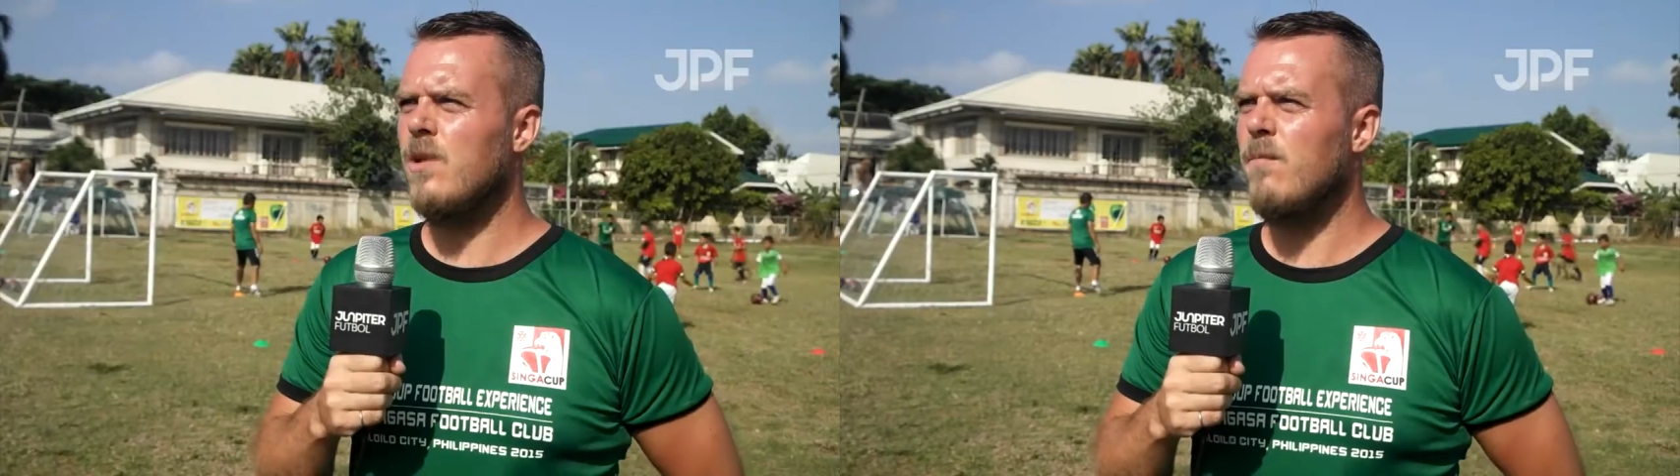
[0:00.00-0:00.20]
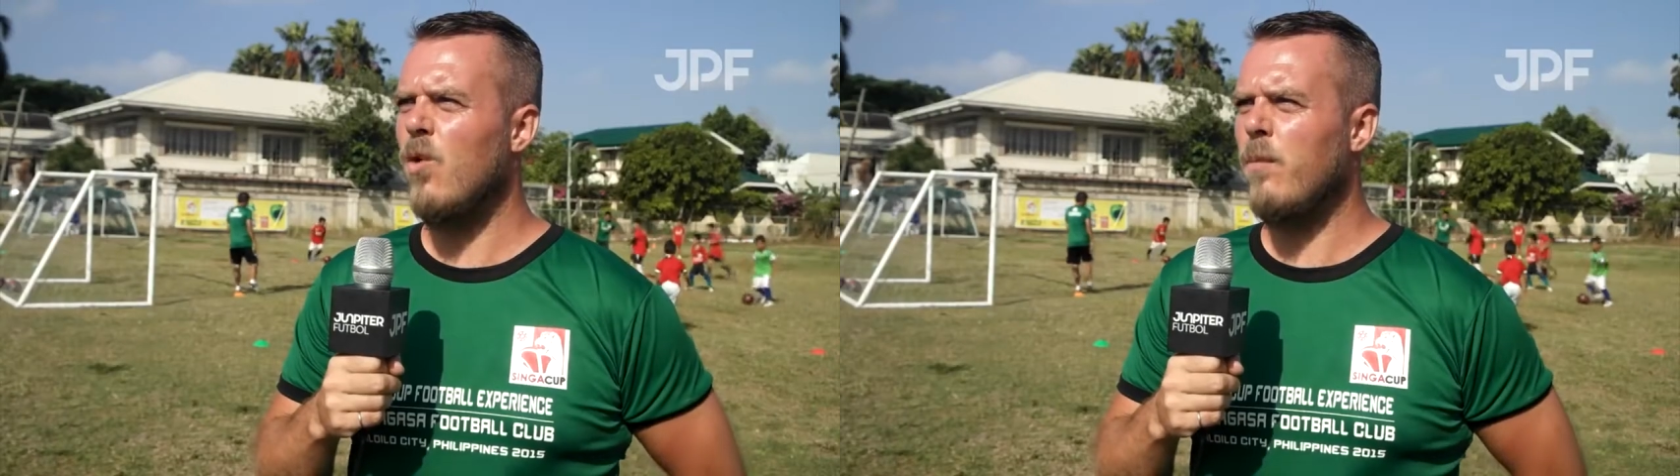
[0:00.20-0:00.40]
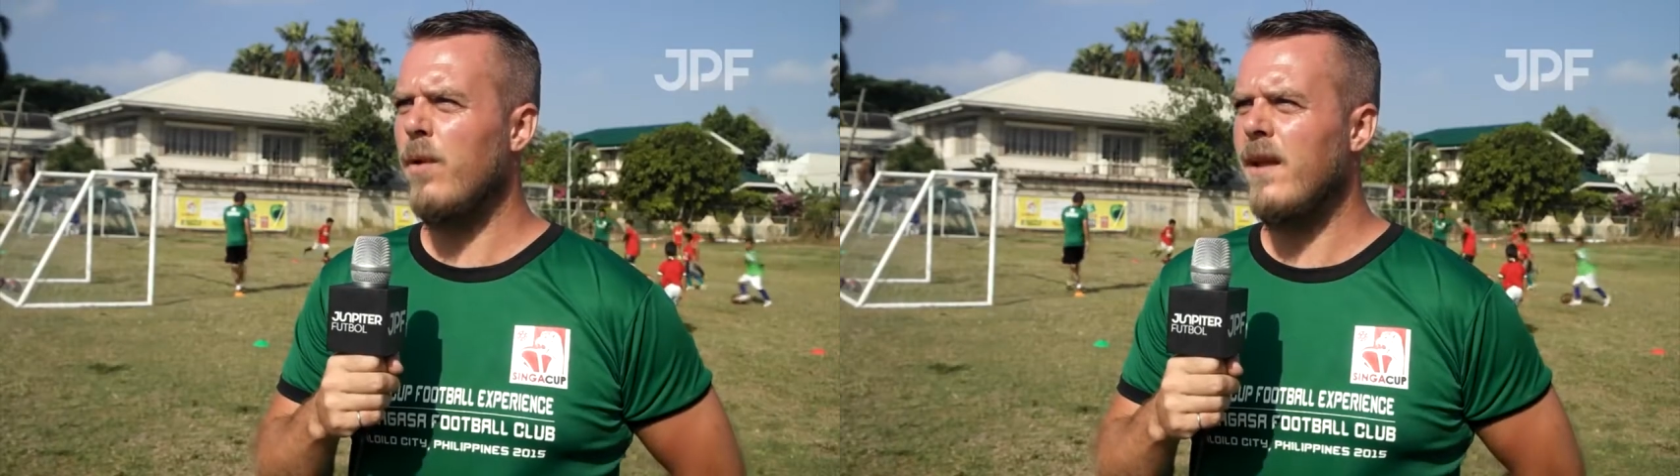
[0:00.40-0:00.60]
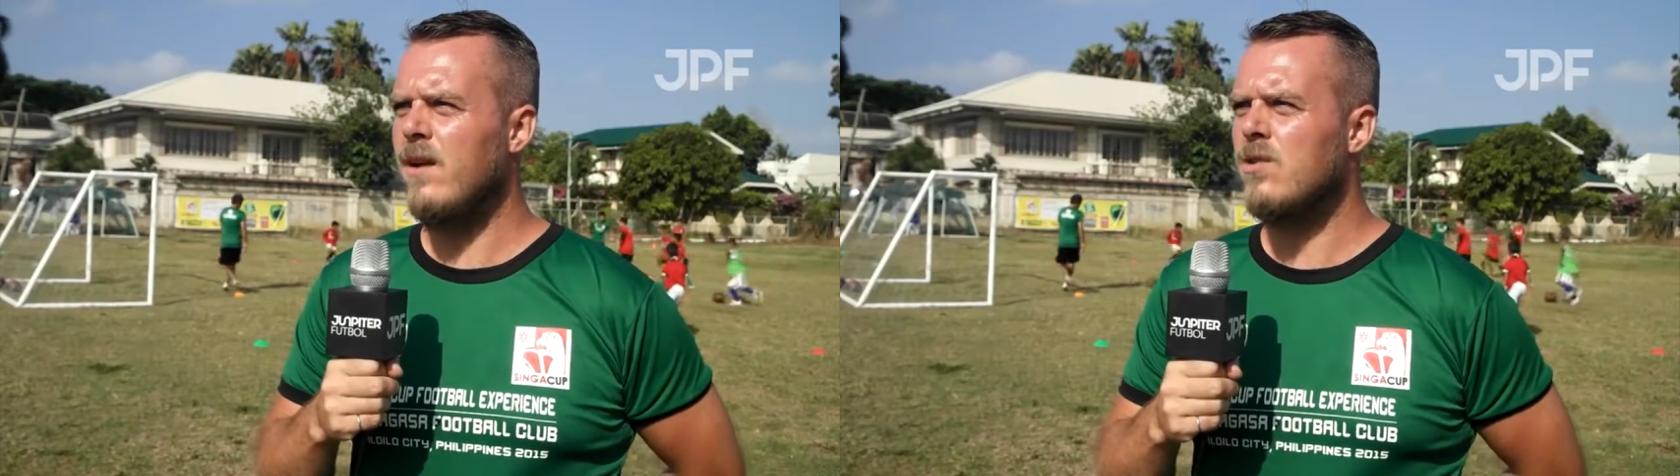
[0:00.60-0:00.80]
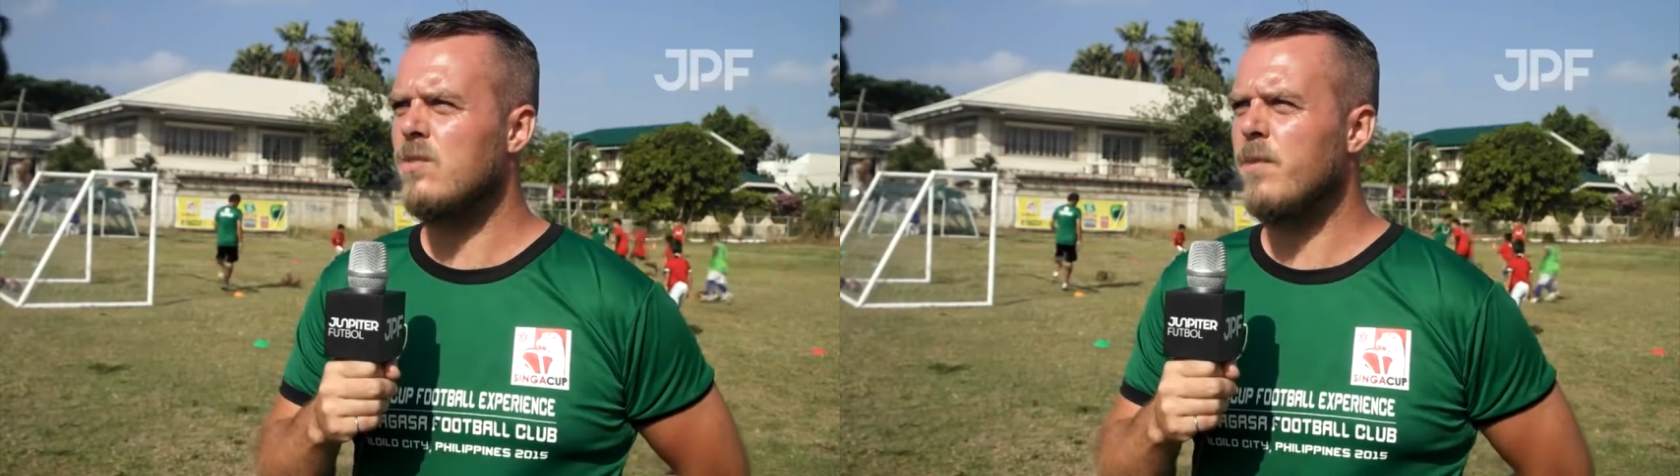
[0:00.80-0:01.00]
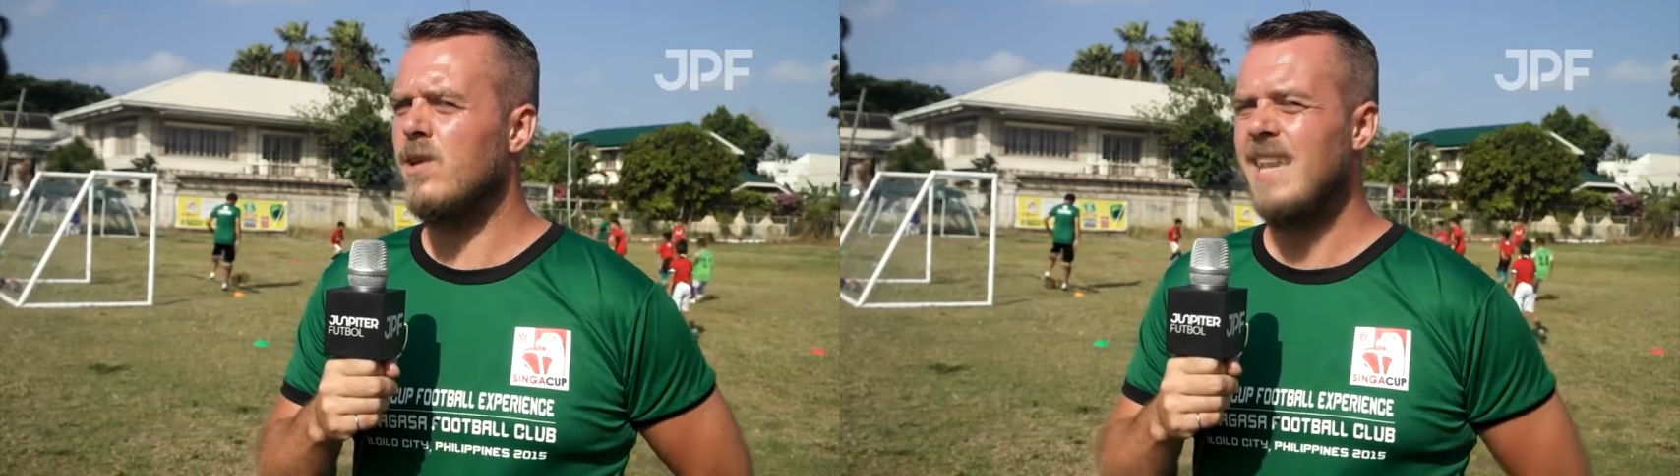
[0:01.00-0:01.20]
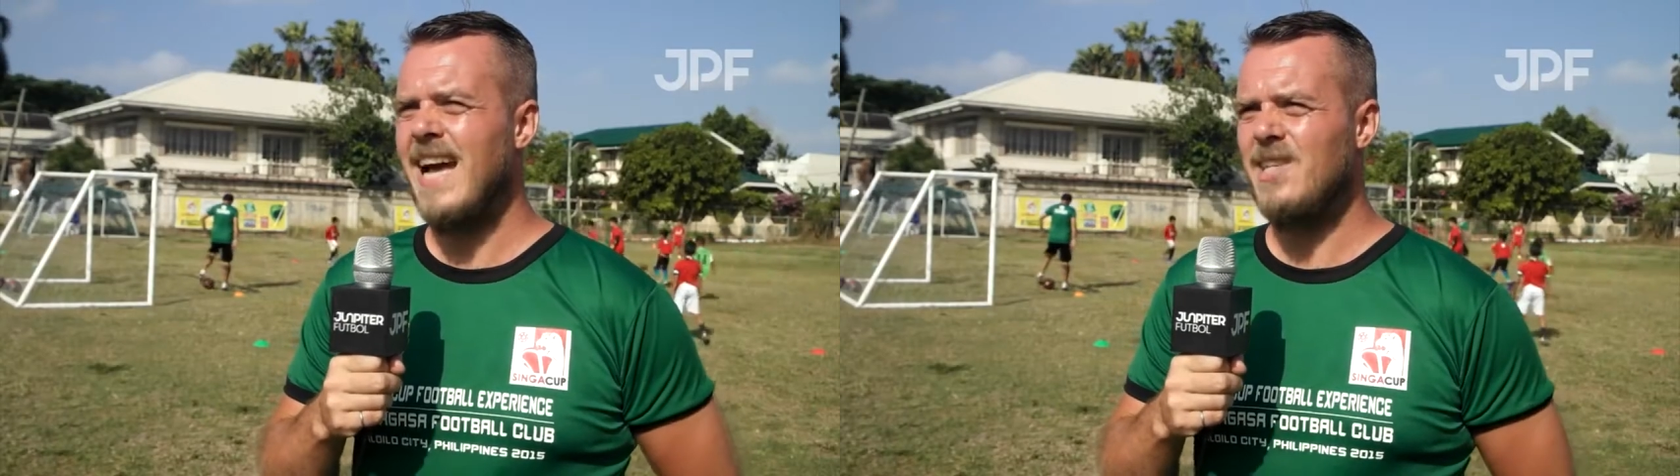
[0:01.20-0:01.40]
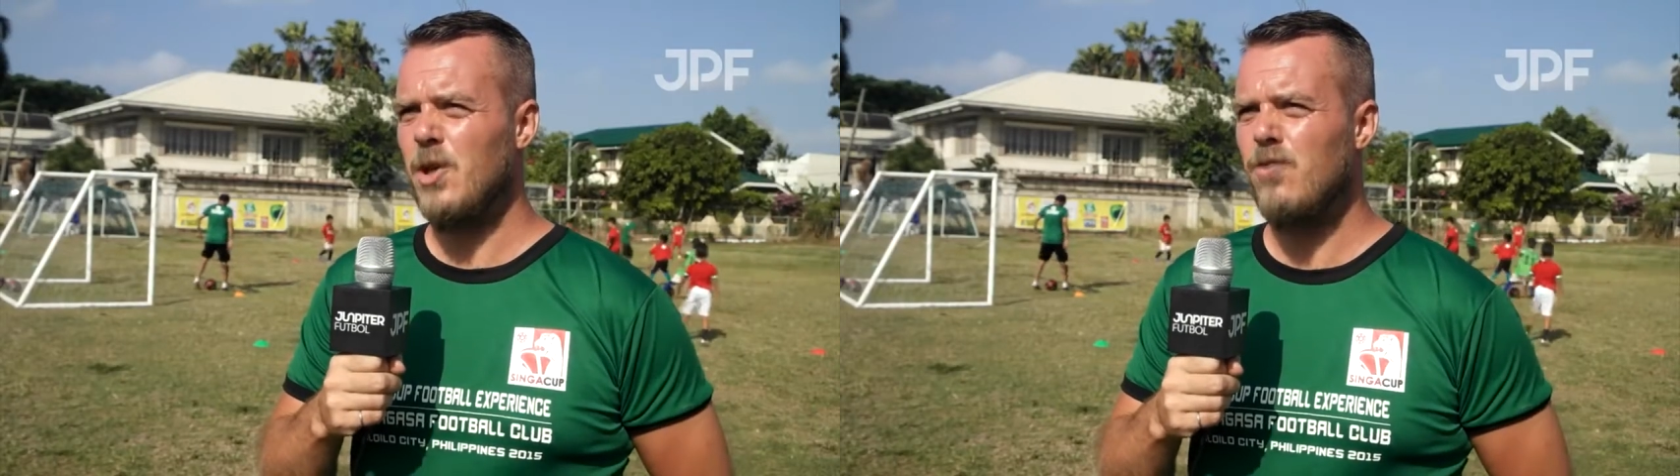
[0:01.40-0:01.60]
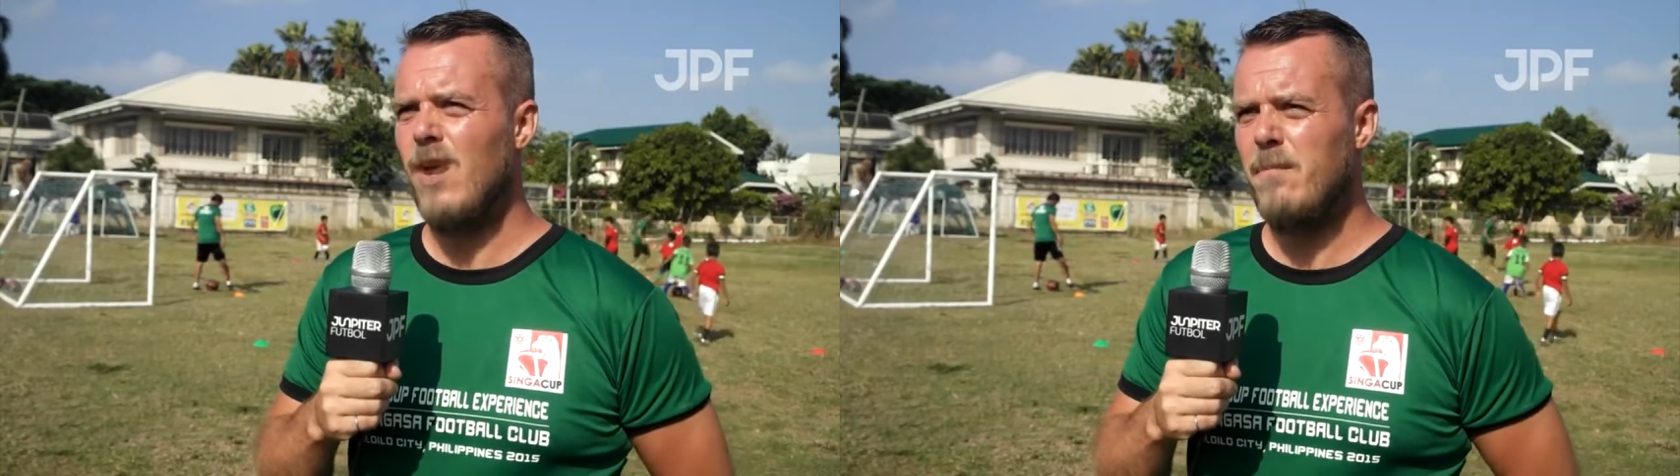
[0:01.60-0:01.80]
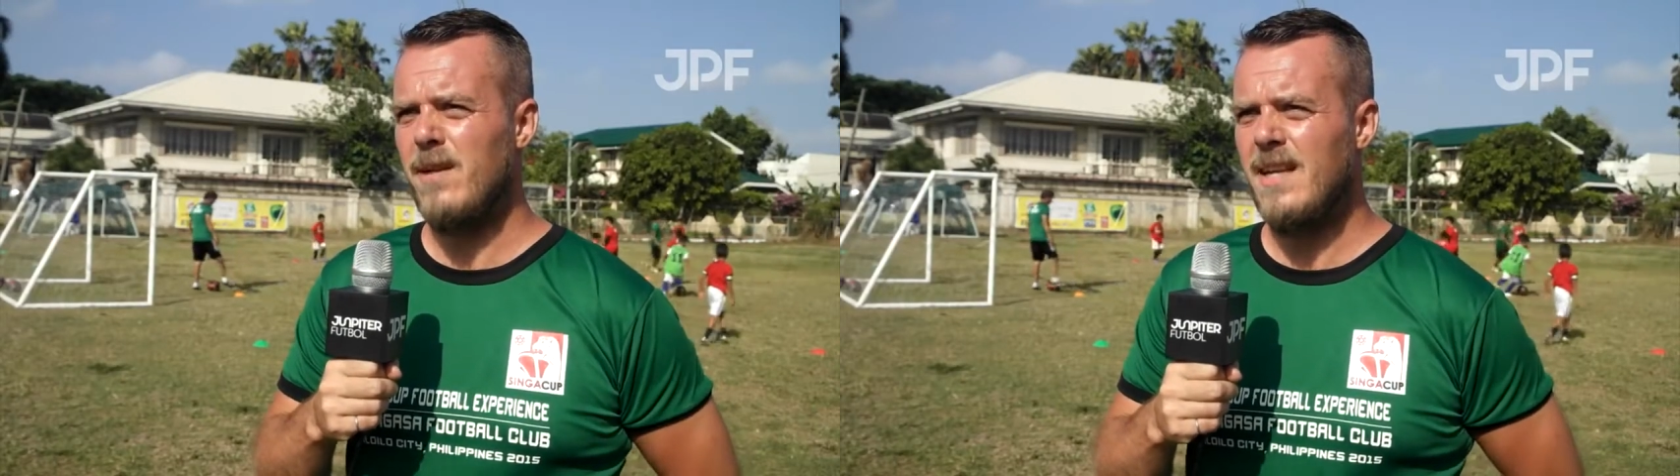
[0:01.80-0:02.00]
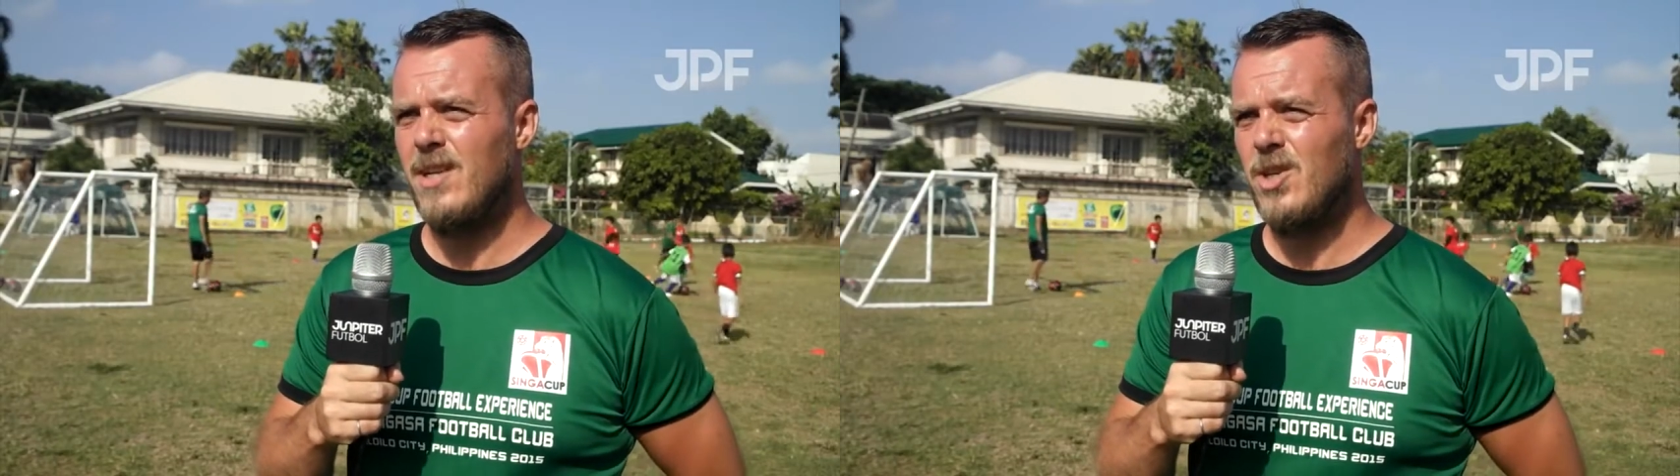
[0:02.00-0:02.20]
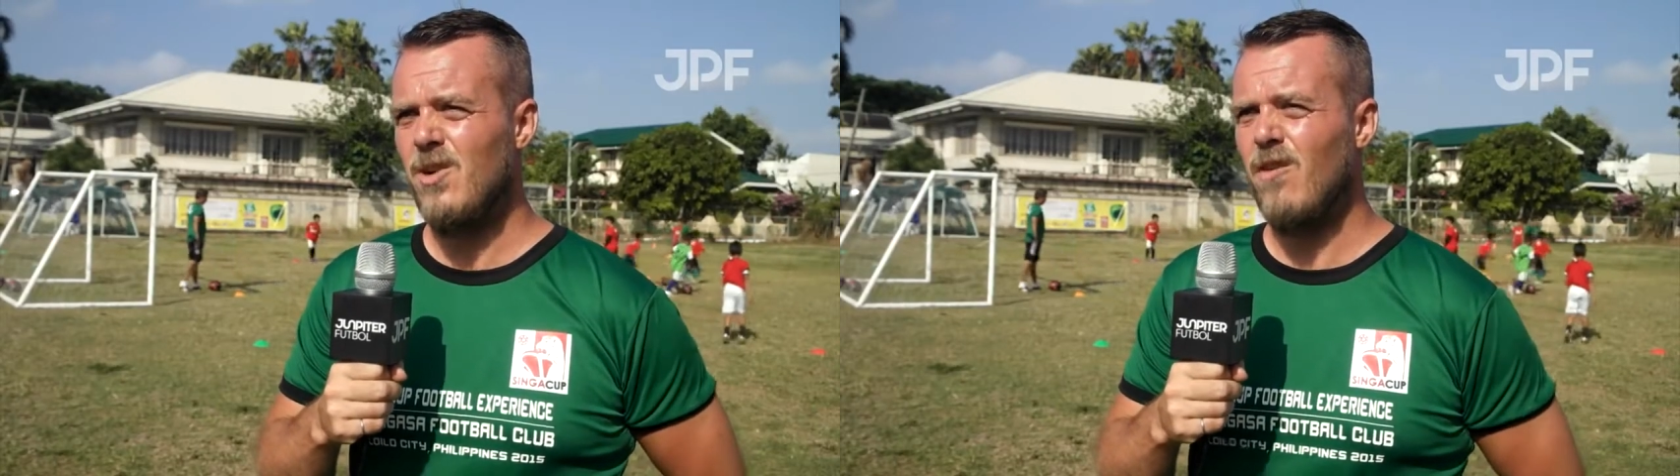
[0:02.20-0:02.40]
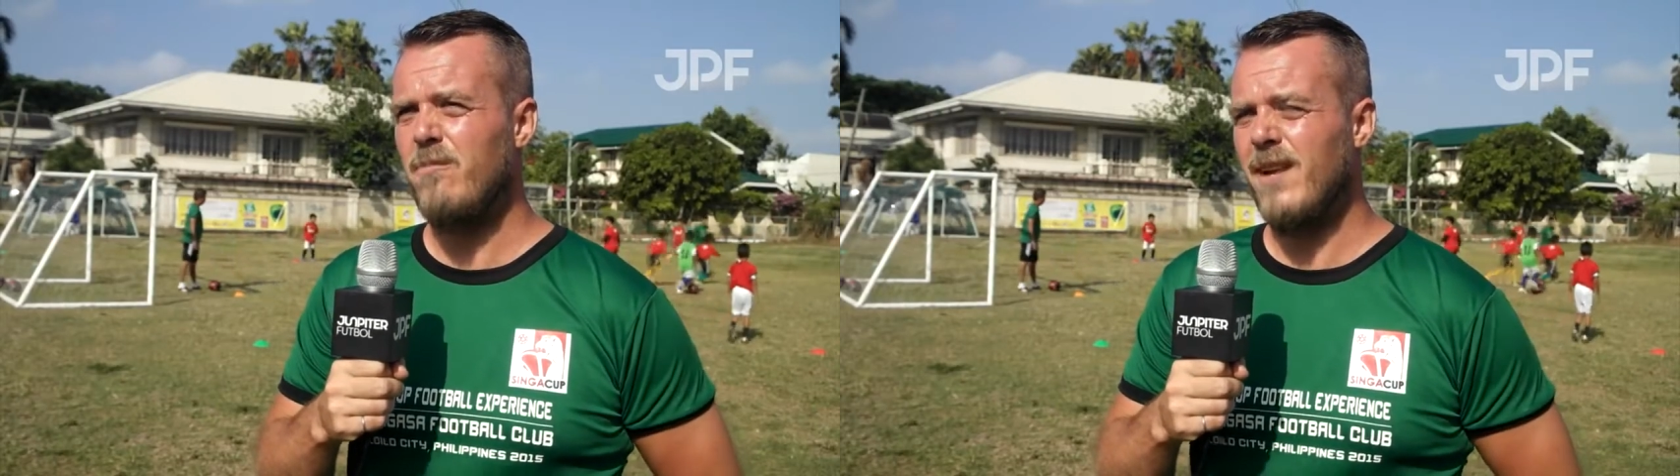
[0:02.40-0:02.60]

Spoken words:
some more players, because it has a good reputation of